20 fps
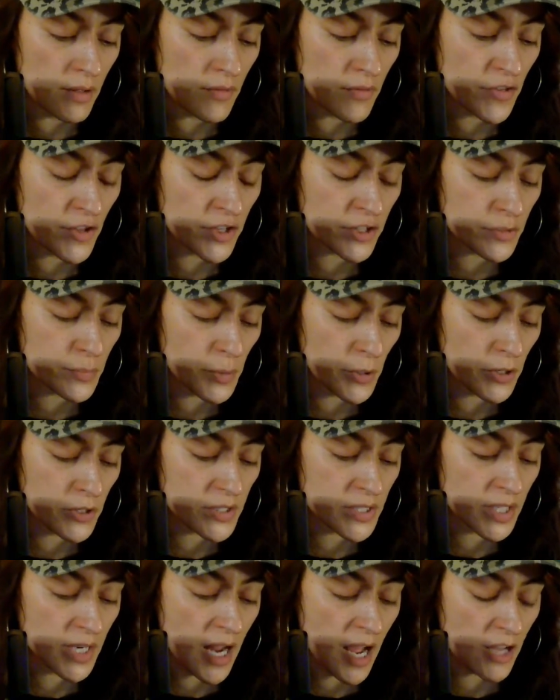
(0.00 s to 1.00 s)
This
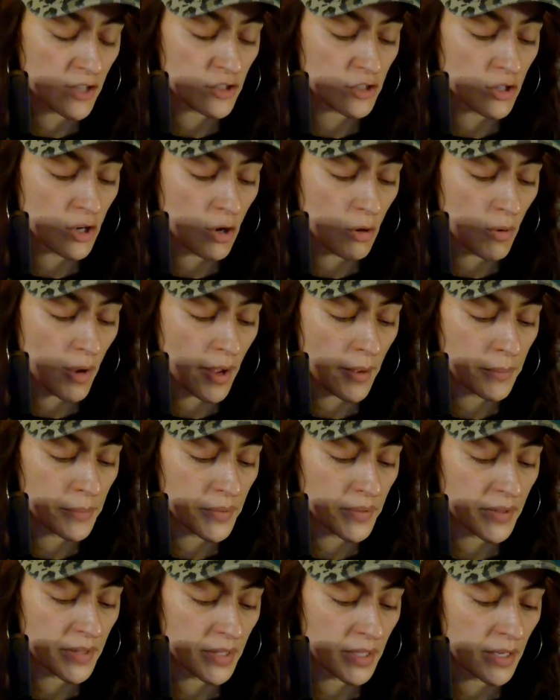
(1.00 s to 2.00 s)
person has no
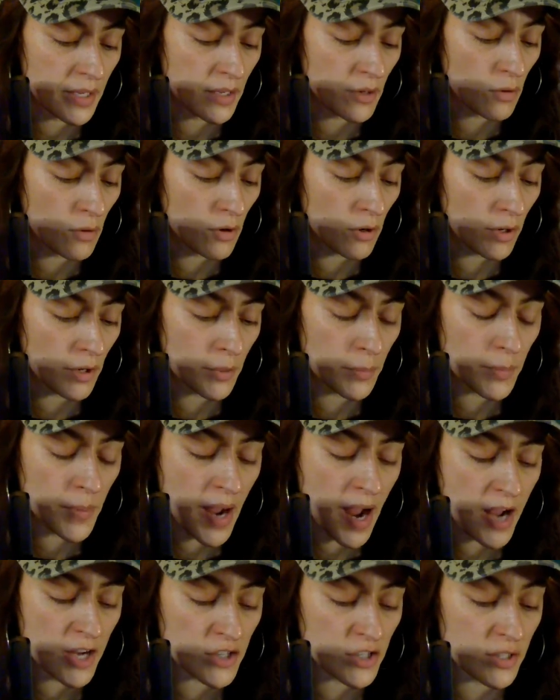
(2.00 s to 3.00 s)
empathy or
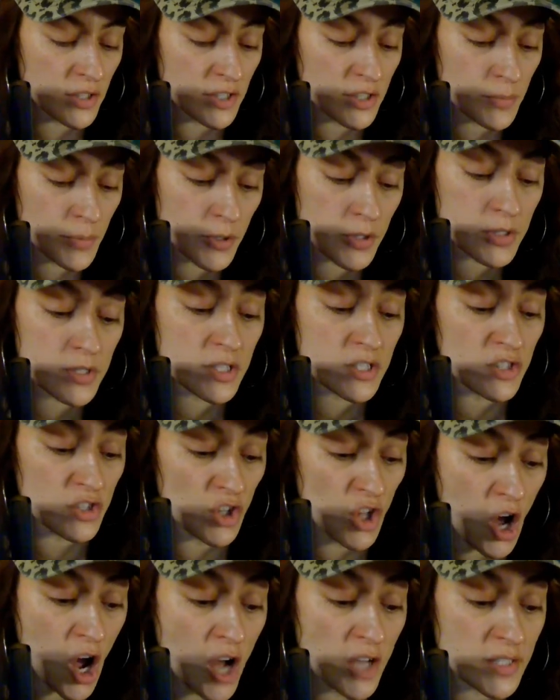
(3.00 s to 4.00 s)
compassion. This person's
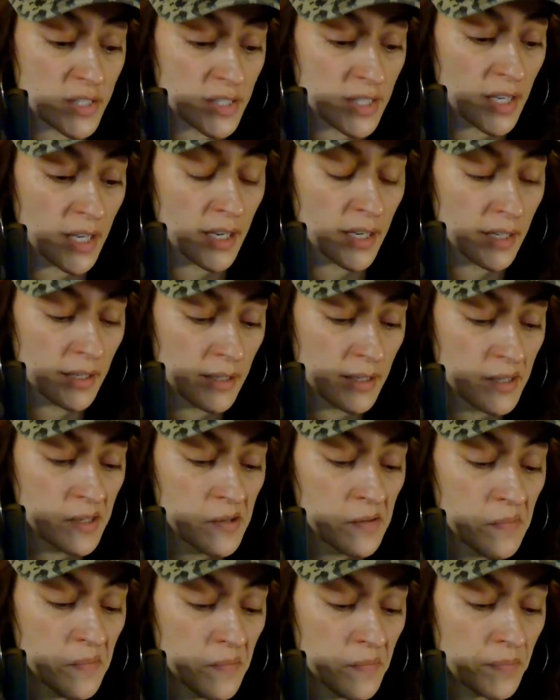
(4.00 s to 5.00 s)
lost it.
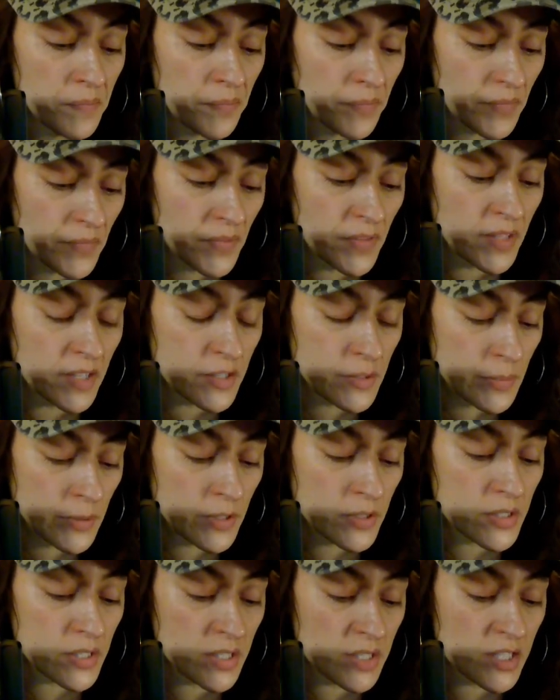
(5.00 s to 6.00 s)
This
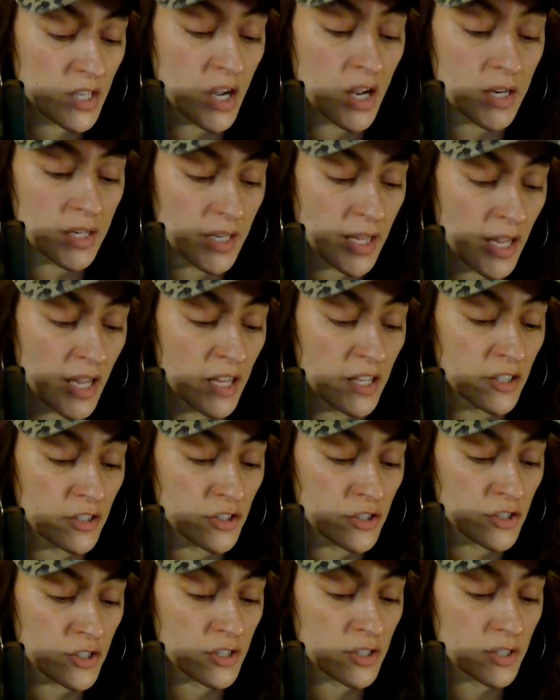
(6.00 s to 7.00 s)
person's
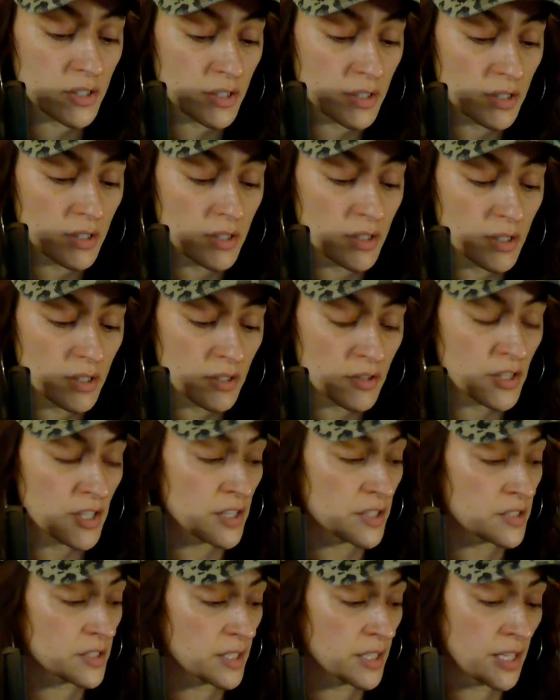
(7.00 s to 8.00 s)
unhinged.
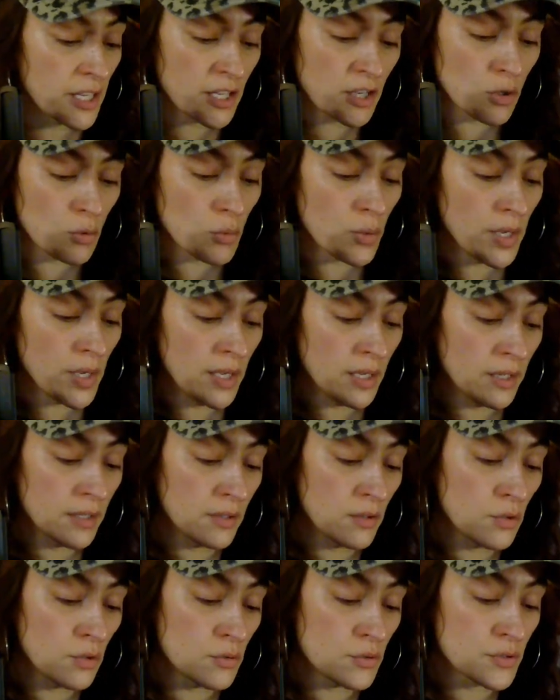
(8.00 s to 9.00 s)
This king queen
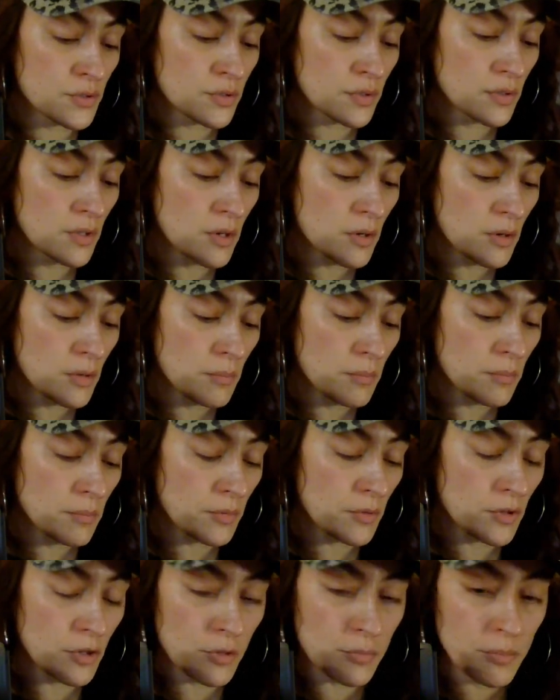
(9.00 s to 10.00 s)
who's
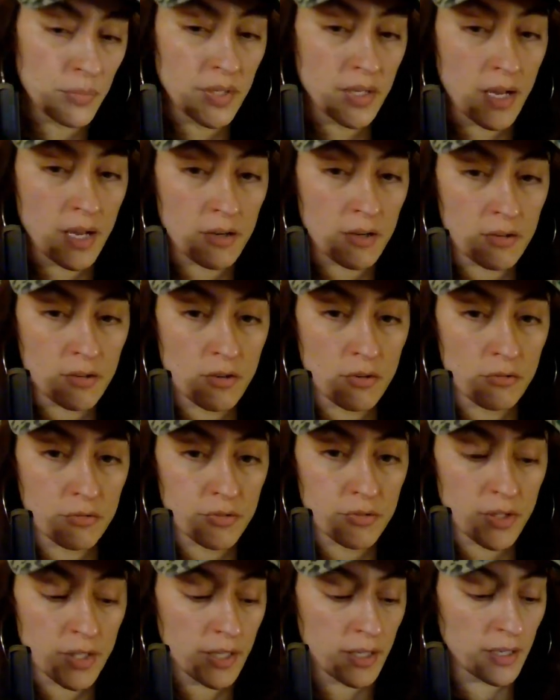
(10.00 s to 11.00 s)
could be, I don't know,
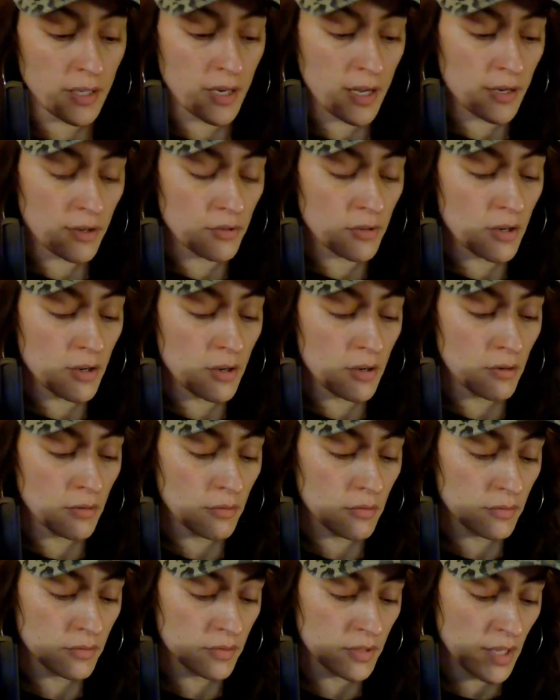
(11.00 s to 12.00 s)
fleeing. I don't know.
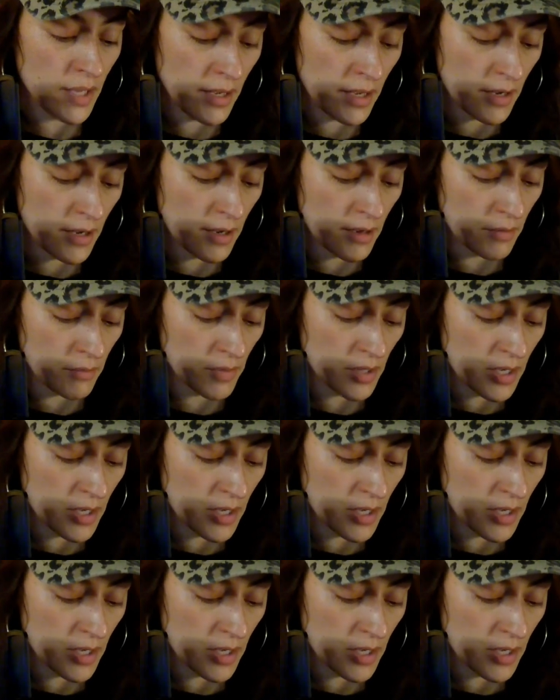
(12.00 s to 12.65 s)
Damn.